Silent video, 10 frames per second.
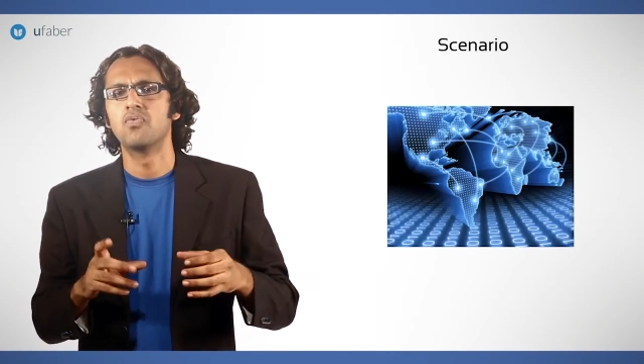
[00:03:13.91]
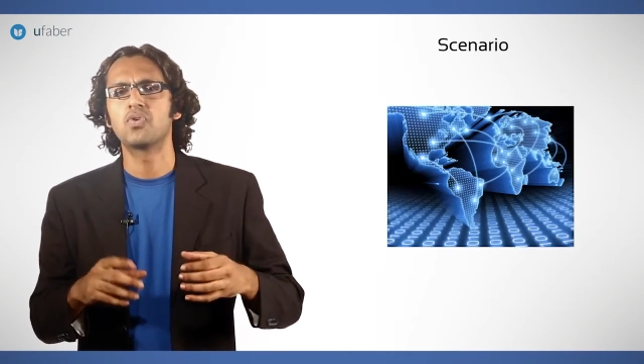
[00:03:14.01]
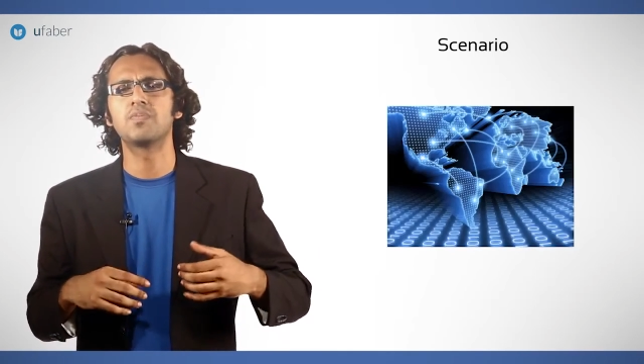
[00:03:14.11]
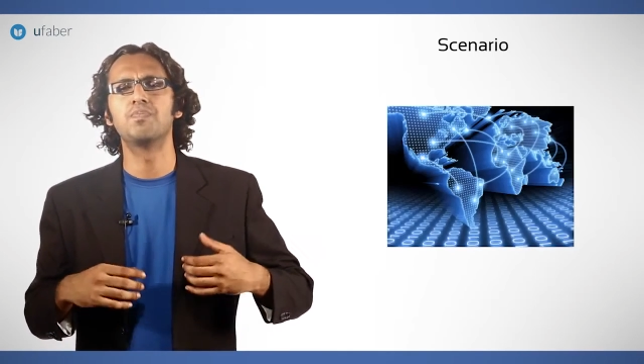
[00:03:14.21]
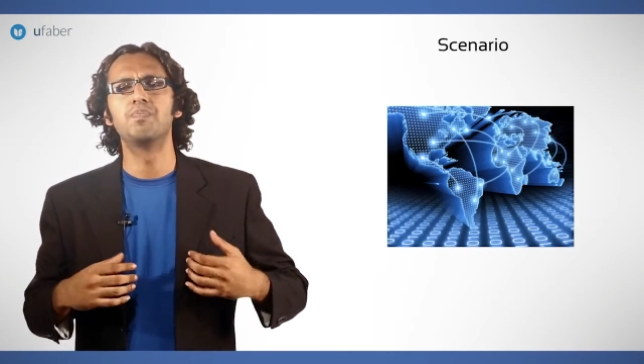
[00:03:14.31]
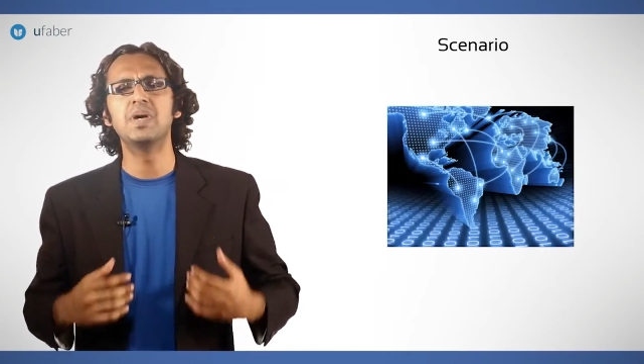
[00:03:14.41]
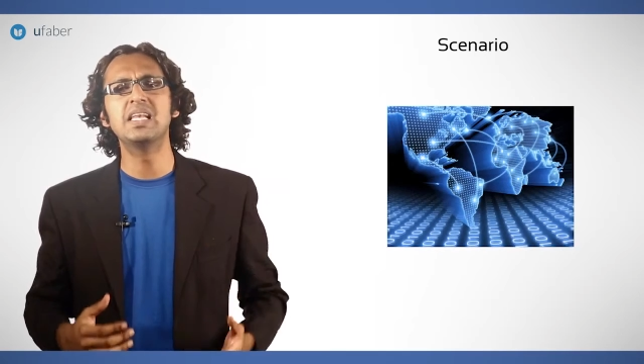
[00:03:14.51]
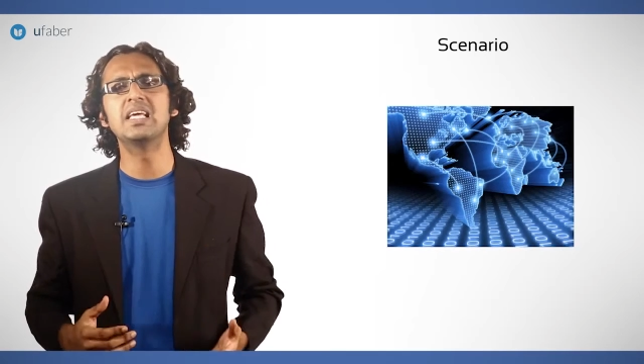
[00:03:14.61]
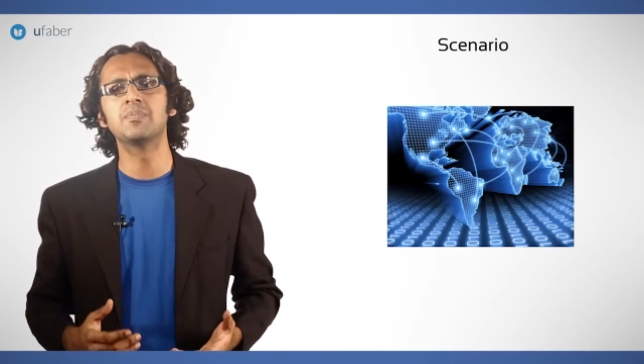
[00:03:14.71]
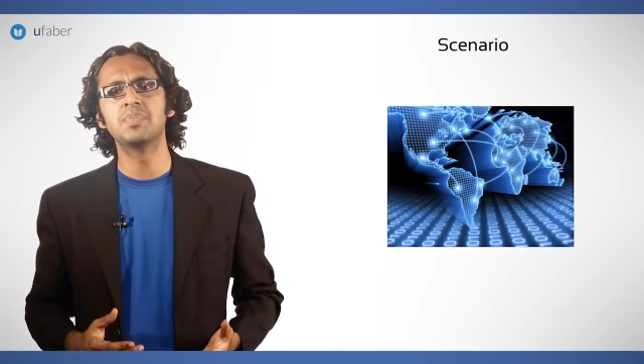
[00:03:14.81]
for a
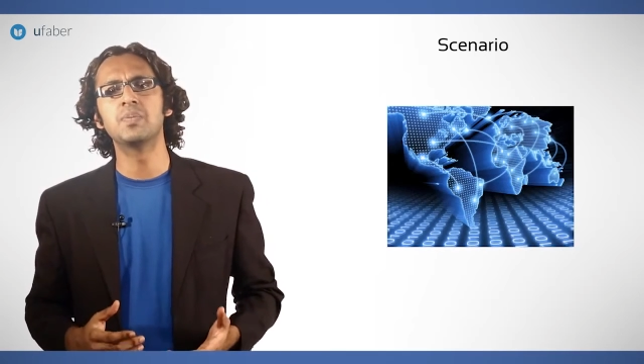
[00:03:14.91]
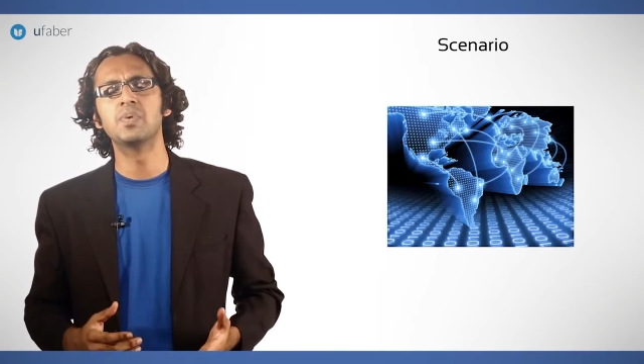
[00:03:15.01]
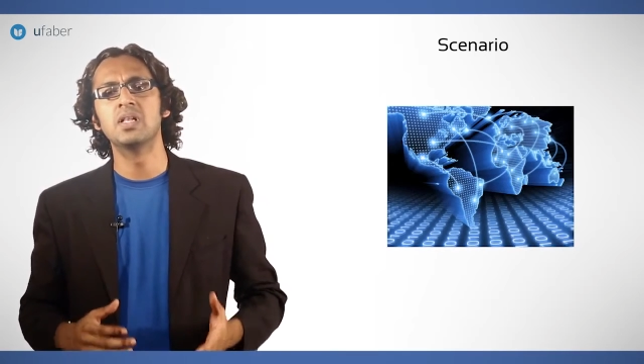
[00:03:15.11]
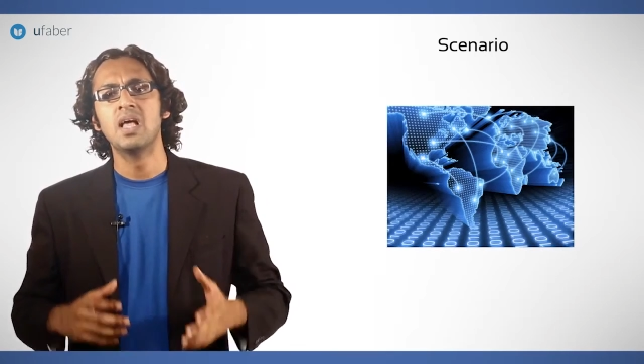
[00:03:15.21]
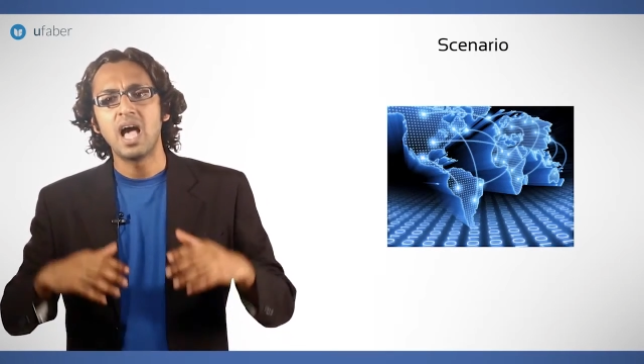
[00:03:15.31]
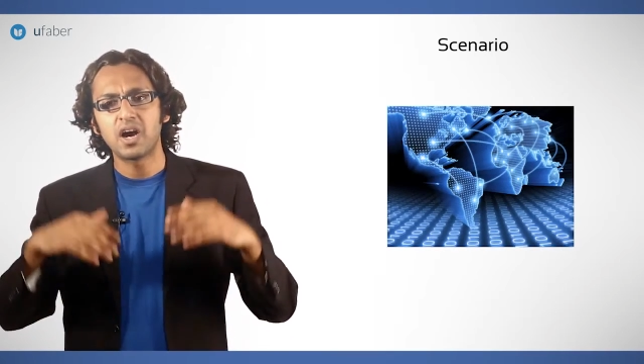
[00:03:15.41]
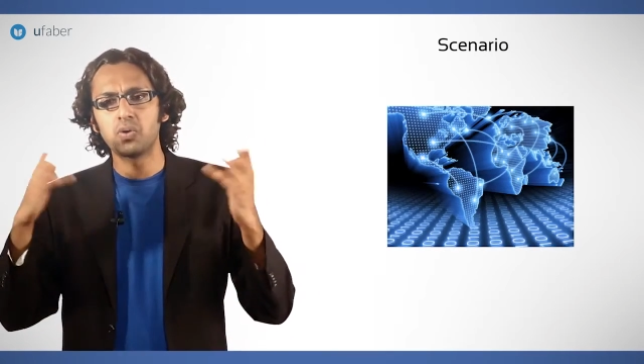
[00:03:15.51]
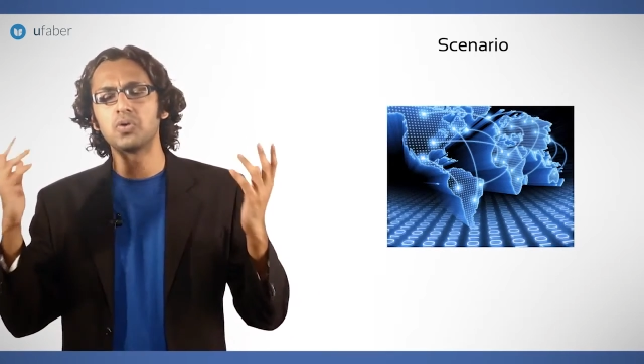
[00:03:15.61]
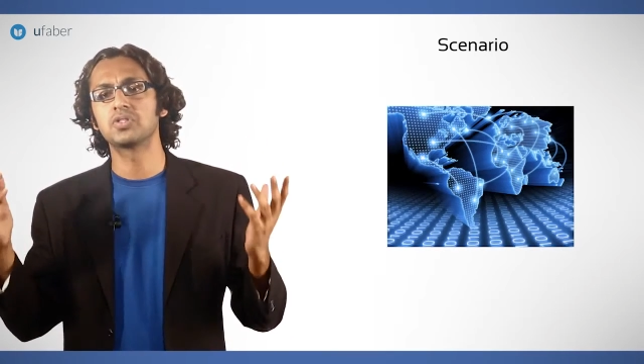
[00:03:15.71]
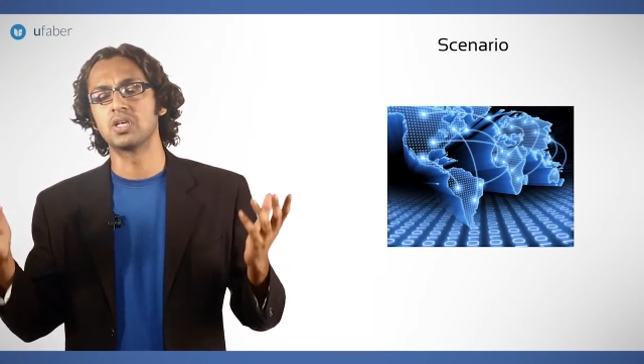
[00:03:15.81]
billion people
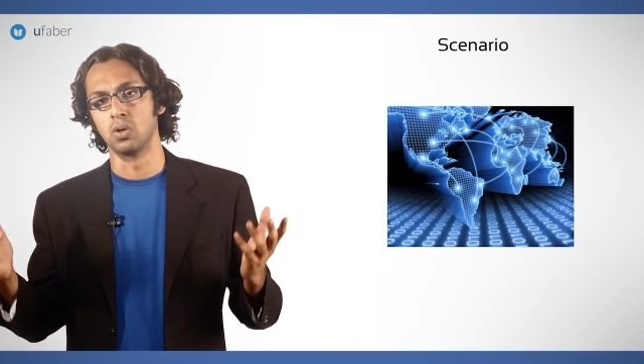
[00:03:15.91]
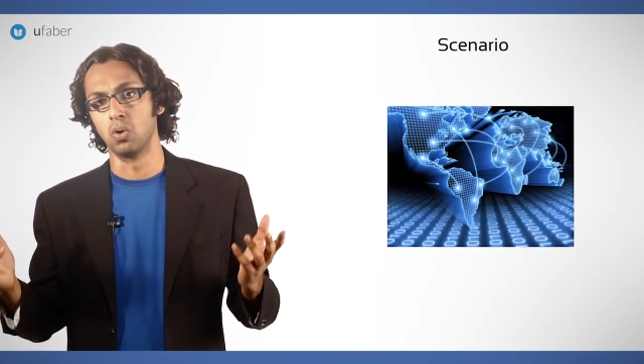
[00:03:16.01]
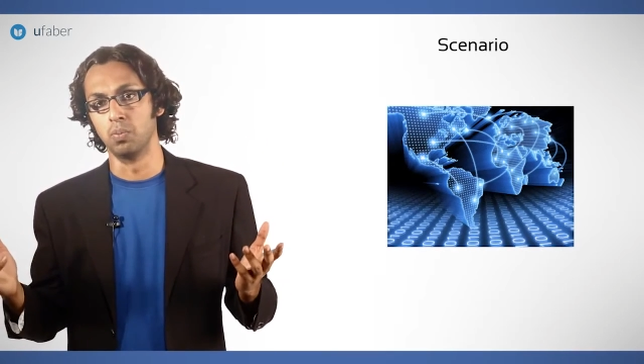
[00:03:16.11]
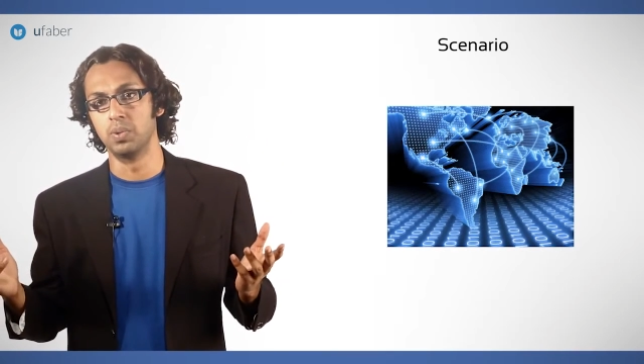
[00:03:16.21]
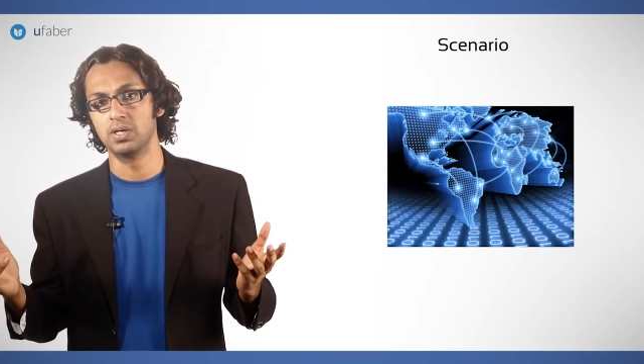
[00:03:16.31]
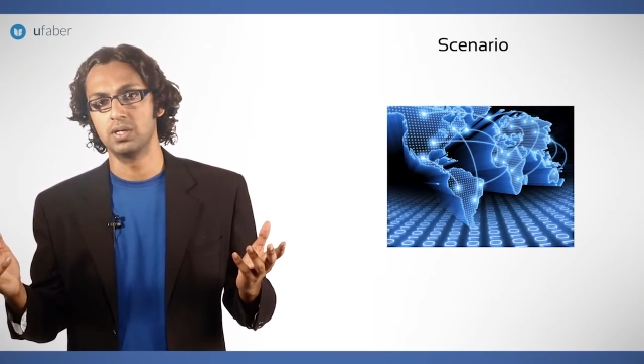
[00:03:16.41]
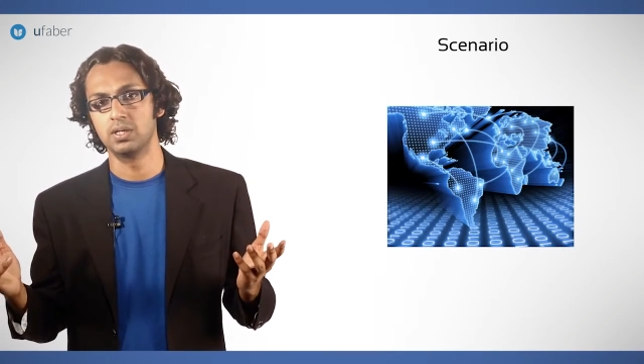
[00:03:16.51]
across the globe,